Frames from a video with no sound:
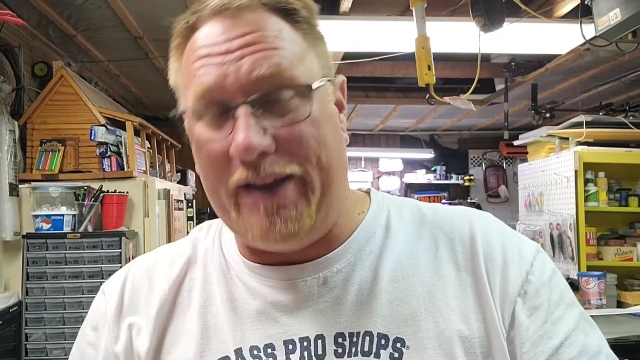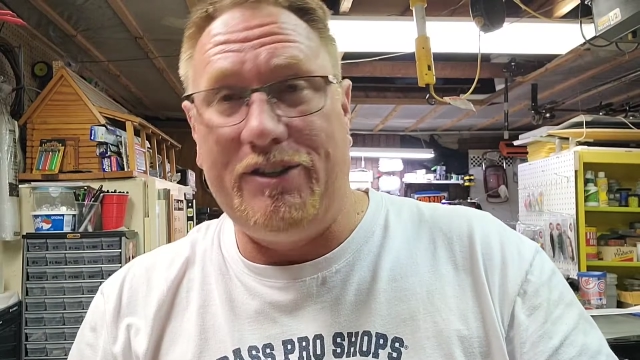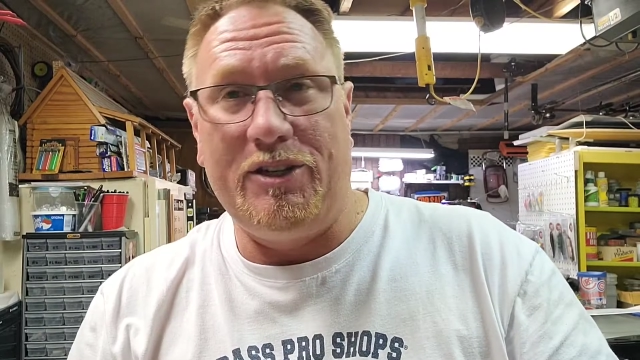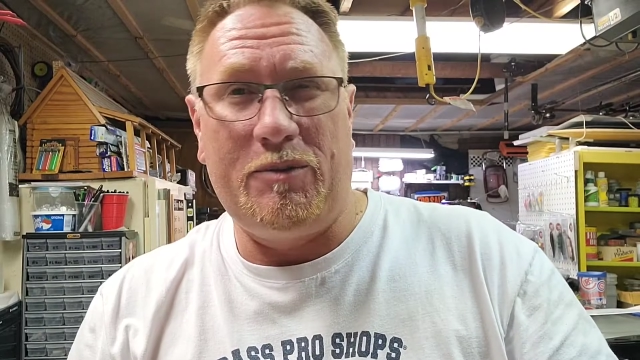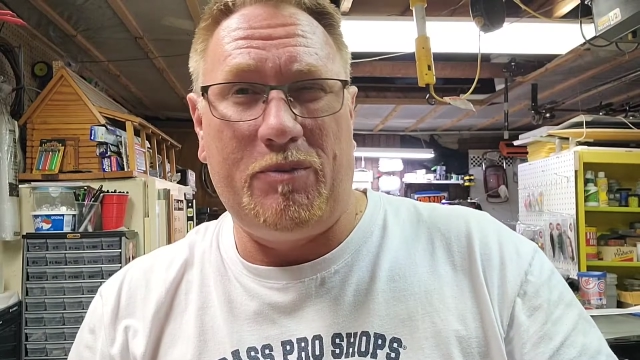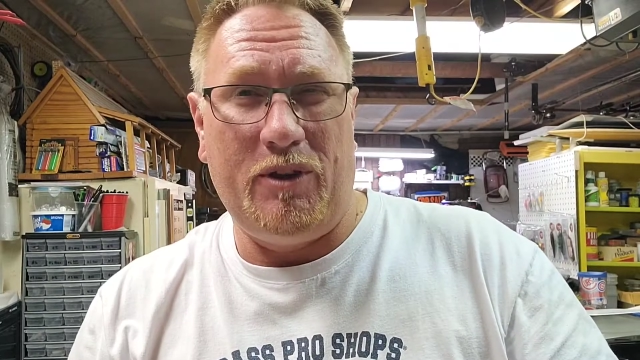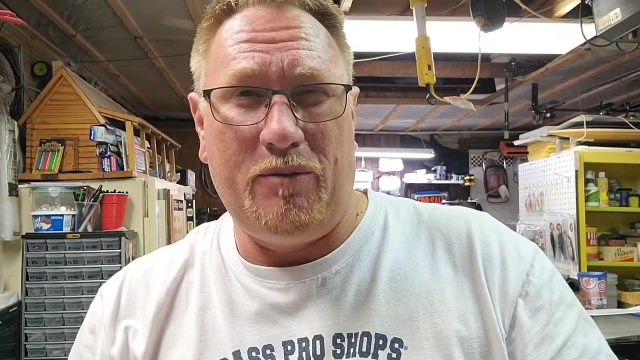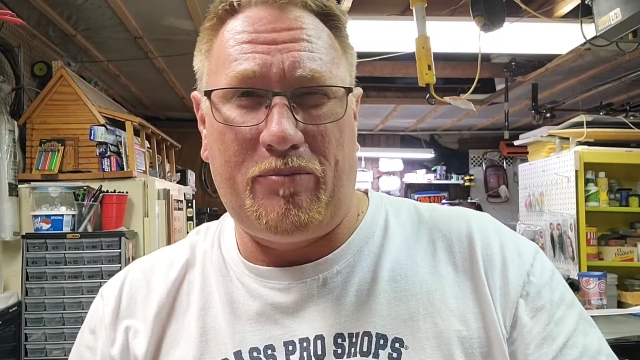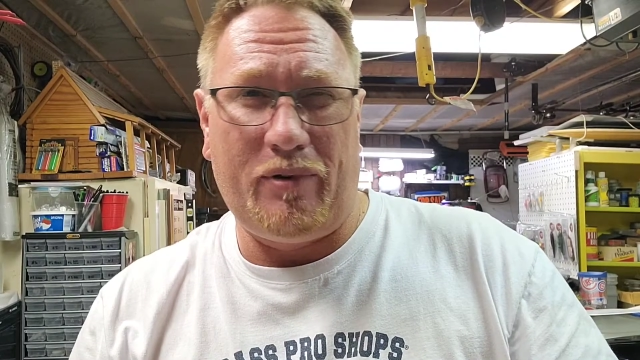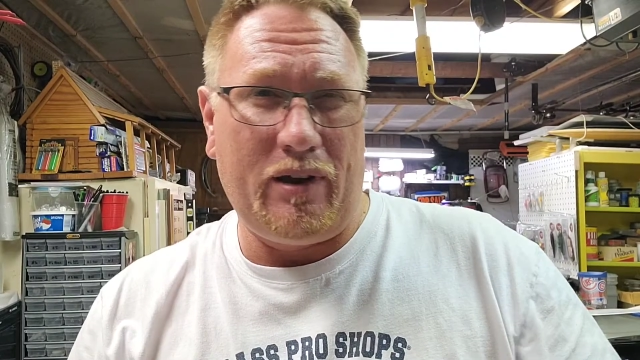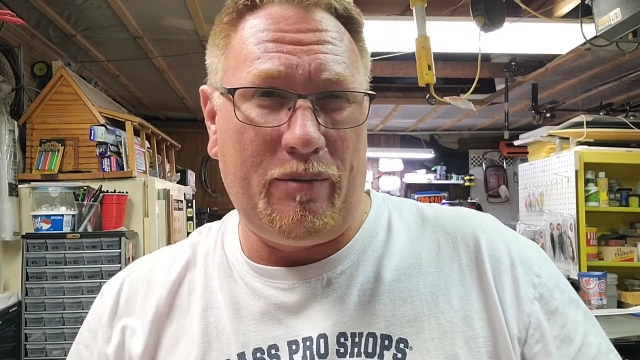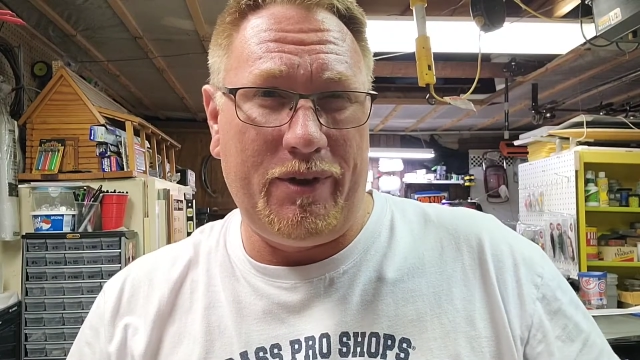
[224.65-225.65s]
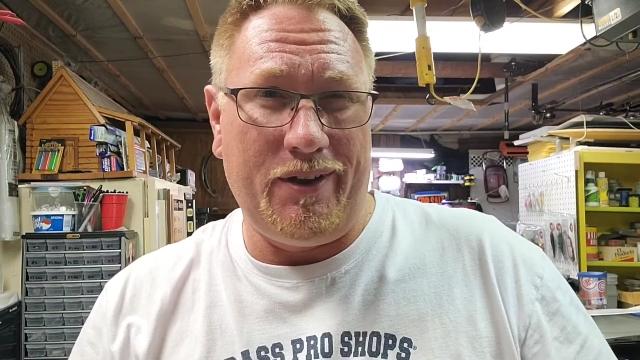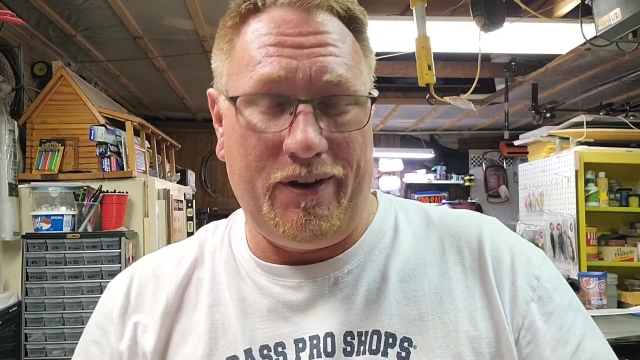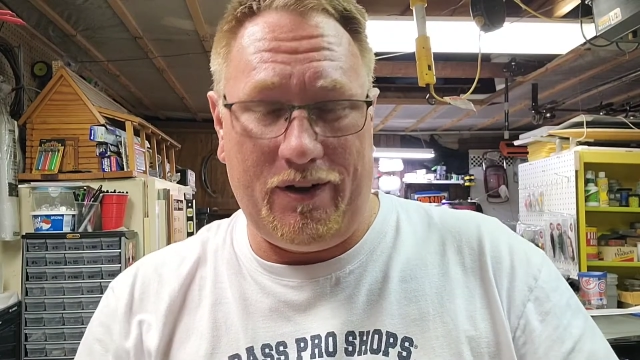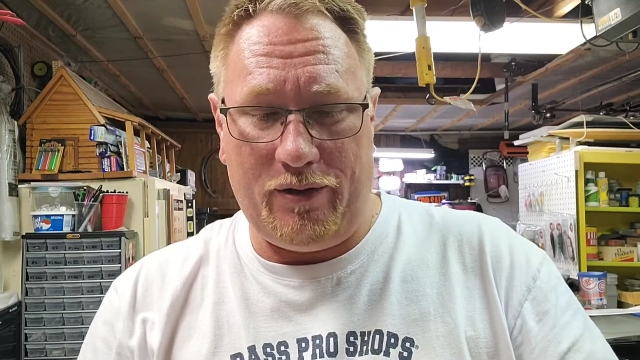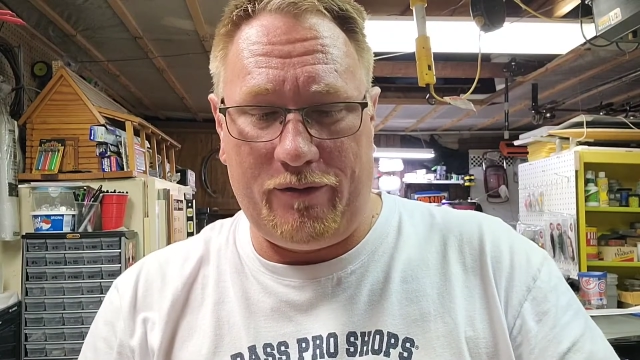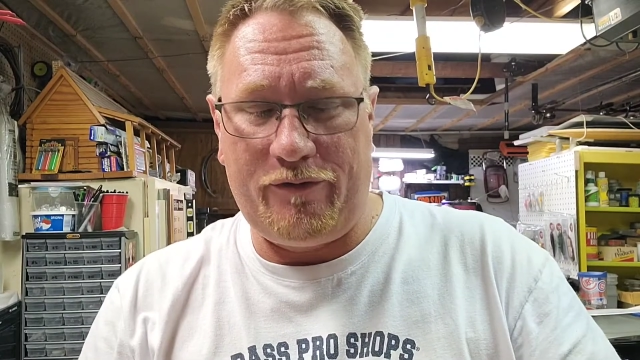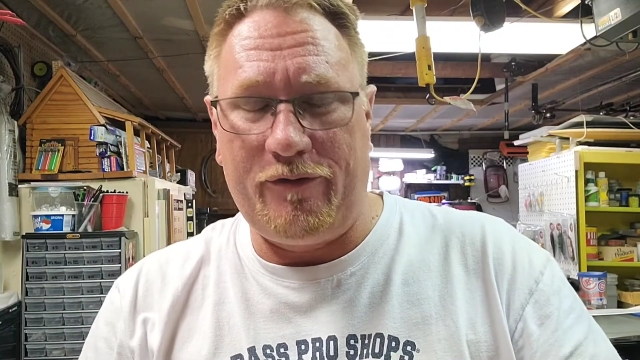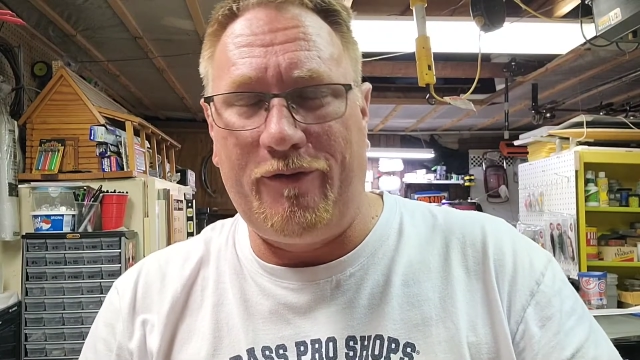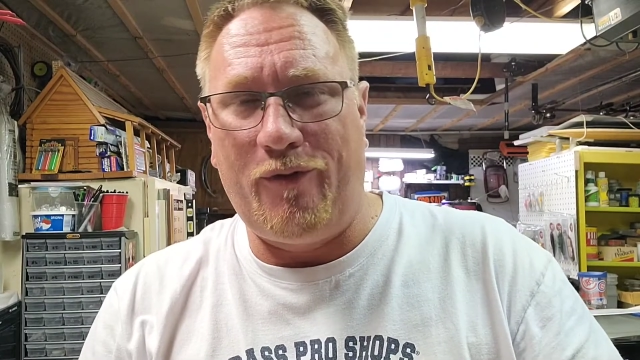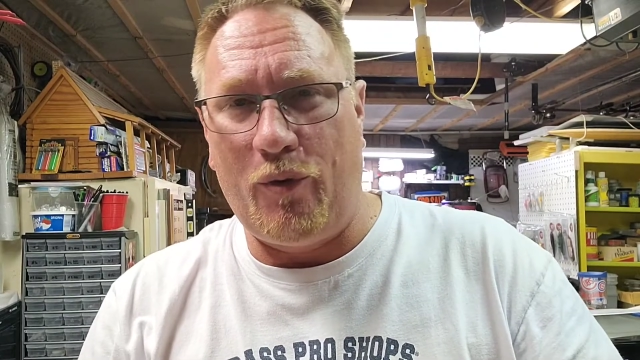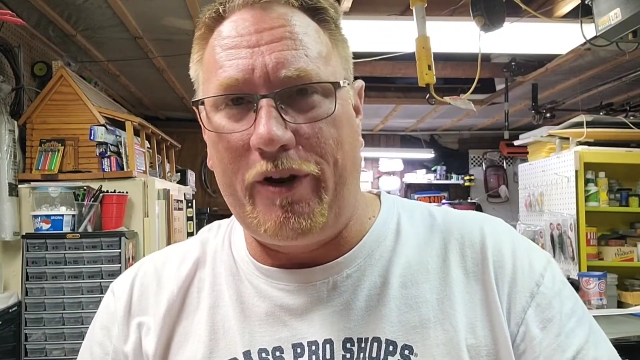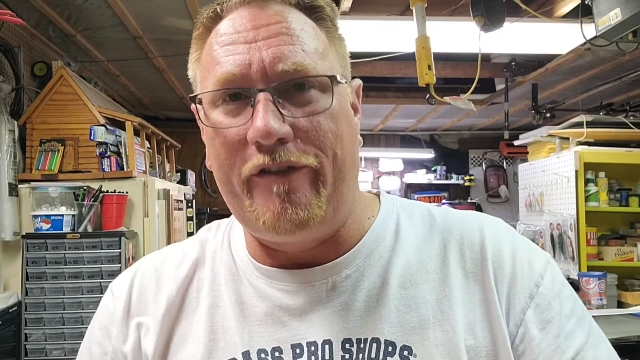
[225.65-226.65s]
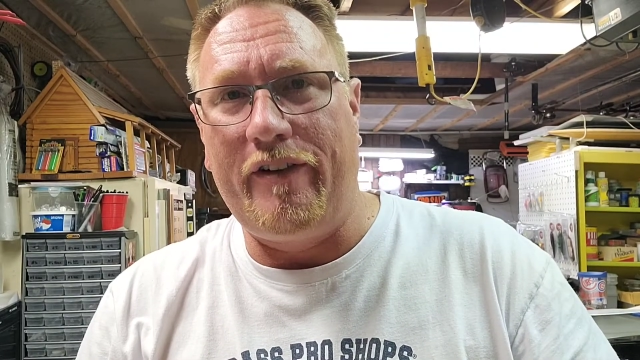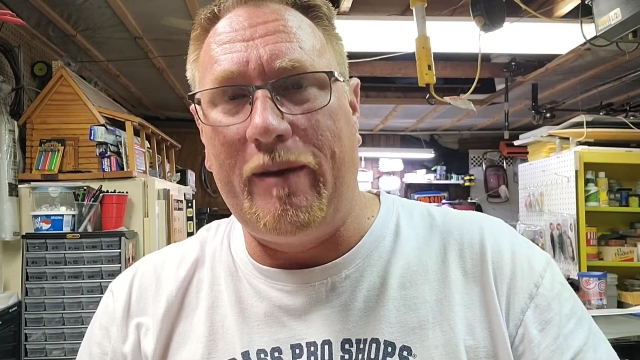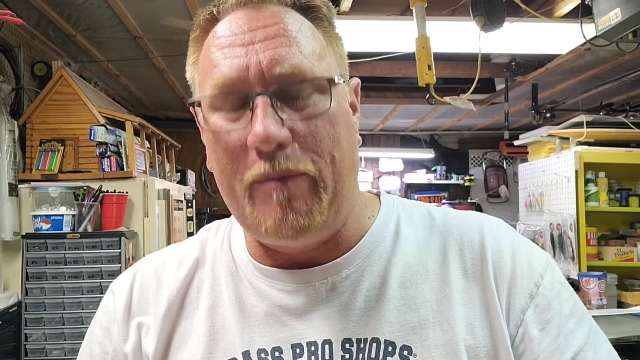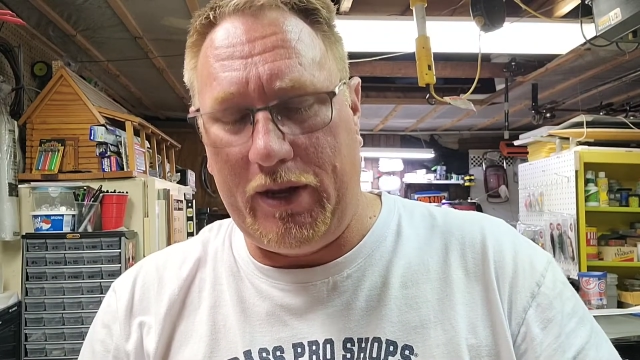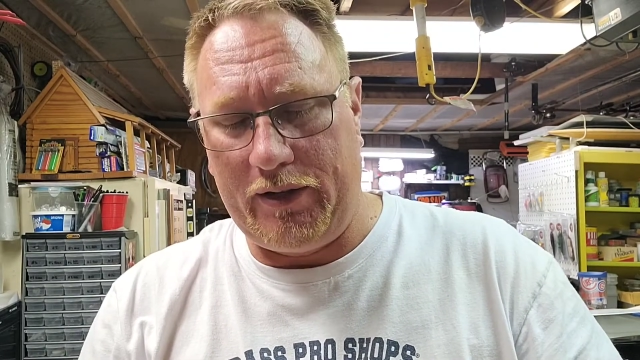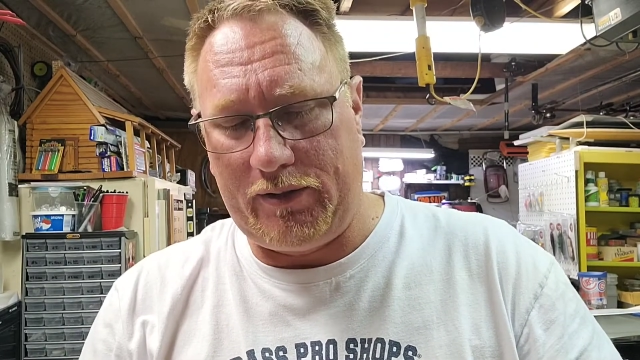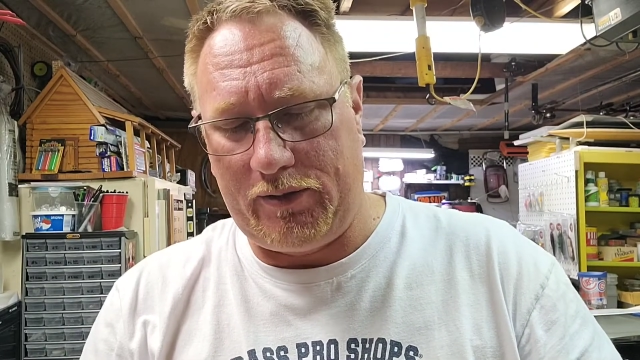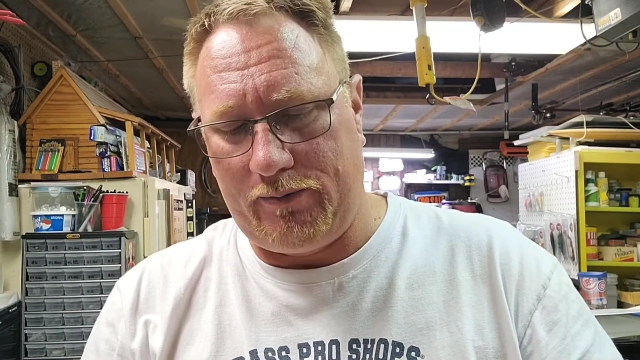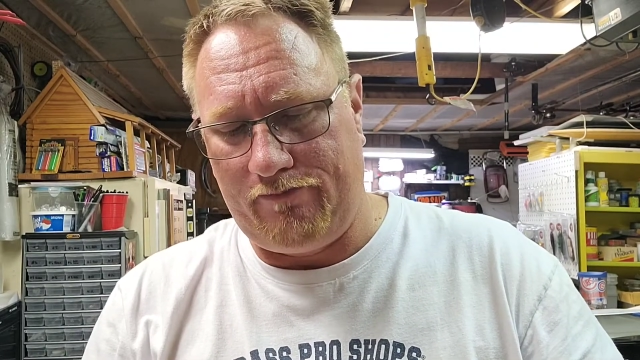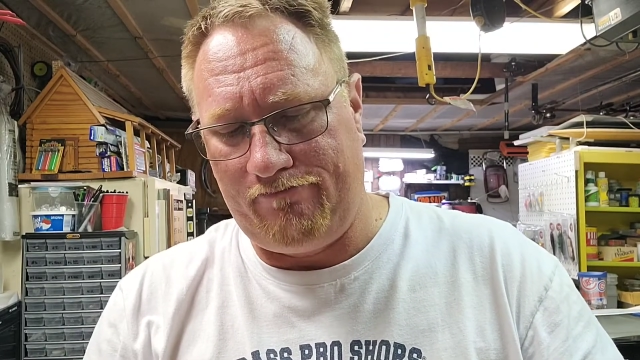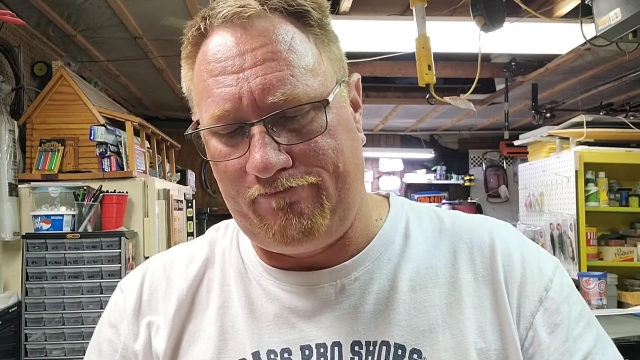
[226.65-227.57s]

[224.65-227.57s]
just spent probably another 45 minutes